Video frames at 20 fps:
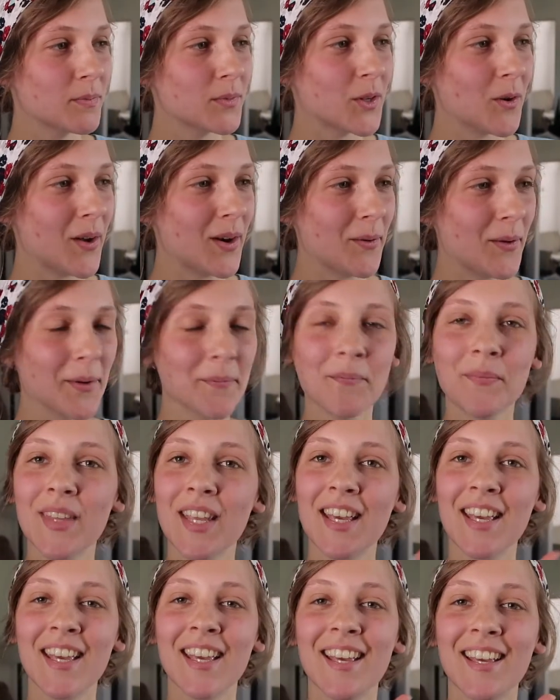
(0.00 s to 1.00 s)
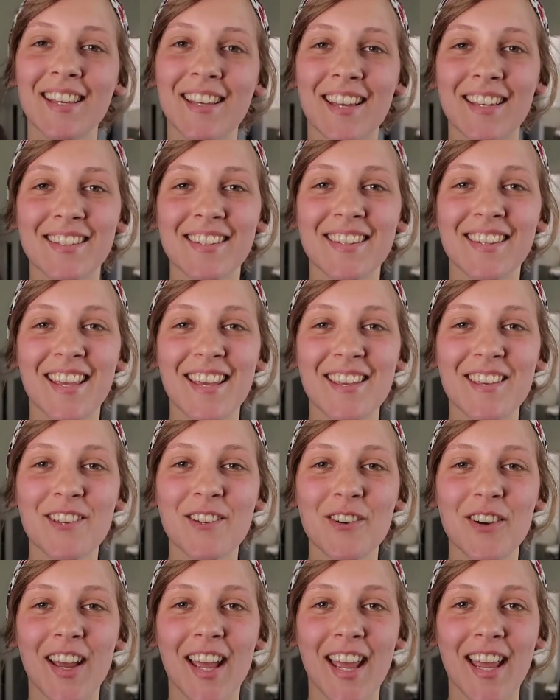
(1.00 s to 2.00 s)
So anyway, yes, thank
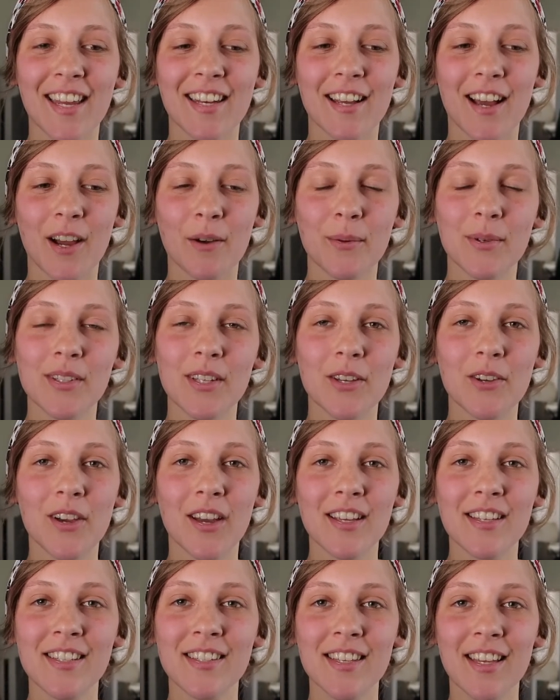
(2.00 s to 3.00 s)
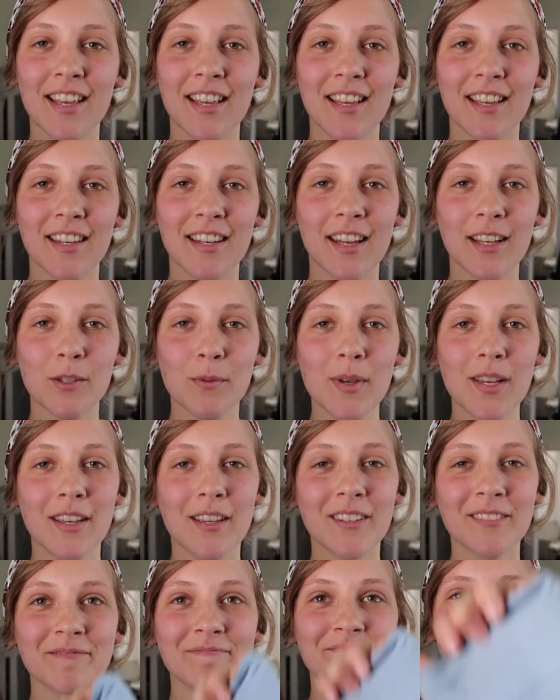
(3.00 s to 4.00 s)
you, and I will see you guys next week.